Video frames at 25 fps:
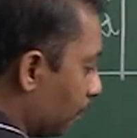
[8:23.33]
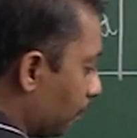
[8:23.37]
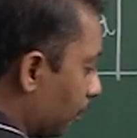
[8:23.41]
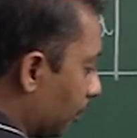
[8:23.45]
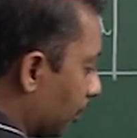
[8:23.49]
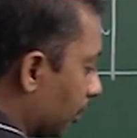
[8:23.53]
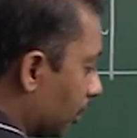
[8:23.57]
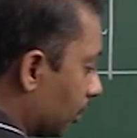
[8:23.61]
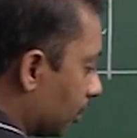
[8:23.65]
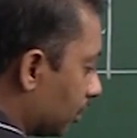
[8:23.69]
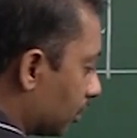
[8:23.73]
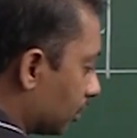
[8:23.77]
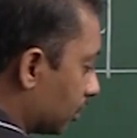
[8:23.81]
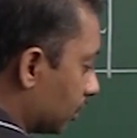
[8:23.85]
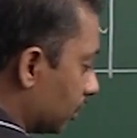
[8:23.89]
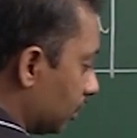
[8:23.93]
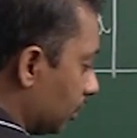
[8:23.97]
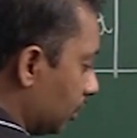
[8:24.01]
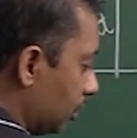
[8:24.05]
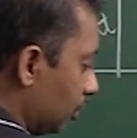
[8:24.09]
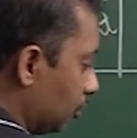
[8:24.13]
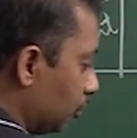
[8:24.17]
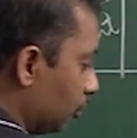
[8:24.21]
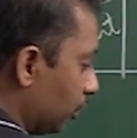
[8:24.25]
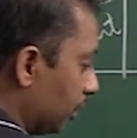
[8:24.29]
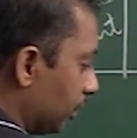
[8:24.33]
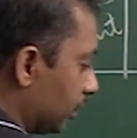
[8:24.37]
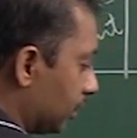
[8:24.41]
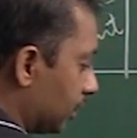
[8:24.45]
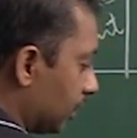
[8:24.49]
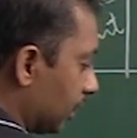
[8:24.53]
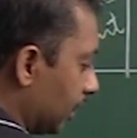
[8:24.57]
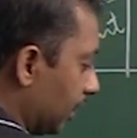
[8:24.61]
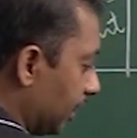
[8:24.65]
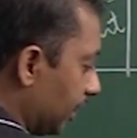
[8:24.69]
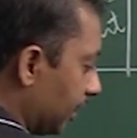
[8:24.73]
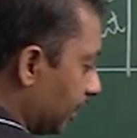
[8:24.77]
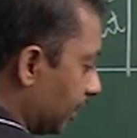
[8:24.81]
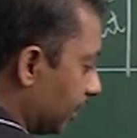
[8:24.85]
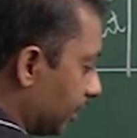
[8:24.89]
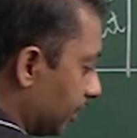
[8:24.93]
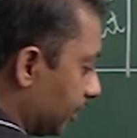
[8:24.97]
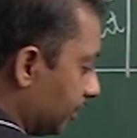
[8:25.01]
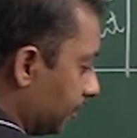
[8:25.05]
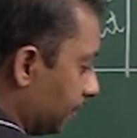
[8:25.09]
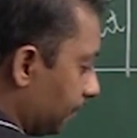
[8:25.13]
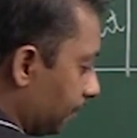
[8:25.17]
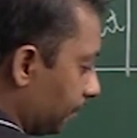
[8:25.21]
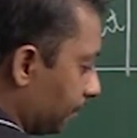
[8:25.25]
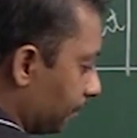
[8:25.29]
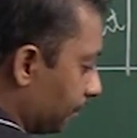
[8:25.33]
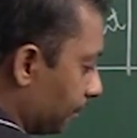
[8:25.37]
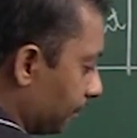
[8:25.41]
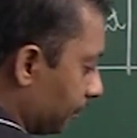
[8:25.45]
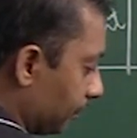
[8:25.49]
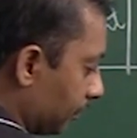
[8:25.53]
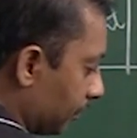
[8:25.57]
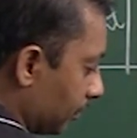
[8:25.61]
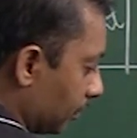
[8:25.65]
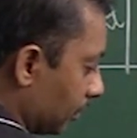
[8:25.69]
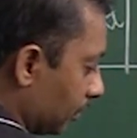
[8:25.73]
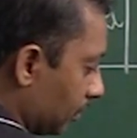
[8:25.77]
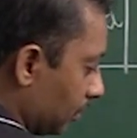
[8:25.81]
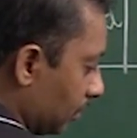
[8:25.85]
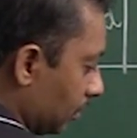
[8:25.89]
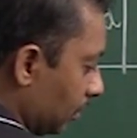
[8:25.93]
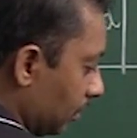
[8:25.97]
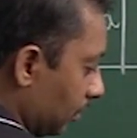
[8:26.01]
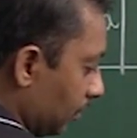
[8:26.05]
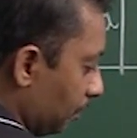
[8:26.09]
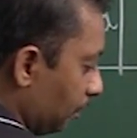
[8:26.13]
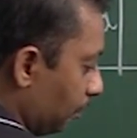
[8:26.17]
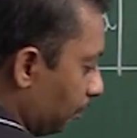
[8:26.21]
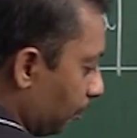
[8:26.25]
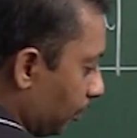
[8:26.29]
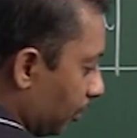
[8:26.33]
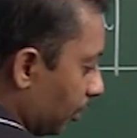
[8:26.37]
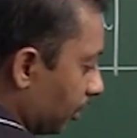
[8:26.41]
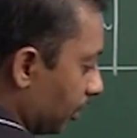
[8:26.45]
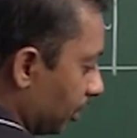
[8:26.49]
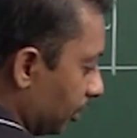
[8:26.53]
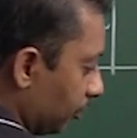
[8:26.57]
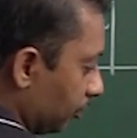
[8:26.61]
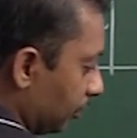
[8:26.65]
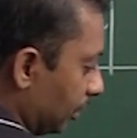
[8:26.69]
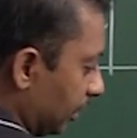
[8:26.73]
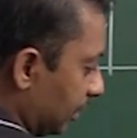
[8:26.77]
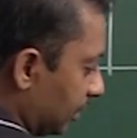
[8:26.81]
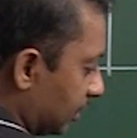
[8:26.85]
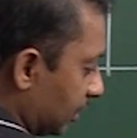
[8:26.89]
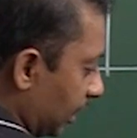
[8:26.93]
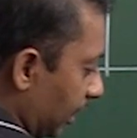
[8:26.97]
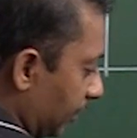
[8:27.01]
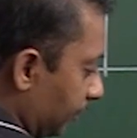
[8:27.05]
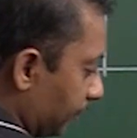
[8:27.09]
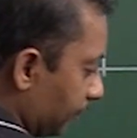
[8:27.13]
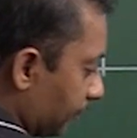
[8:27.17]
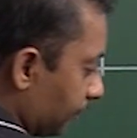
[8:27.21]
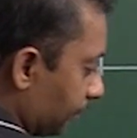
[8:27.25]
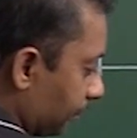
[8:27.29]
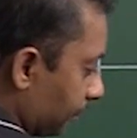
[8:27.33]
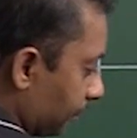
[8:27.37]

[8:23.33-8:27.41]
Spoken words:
per unit area per unit time.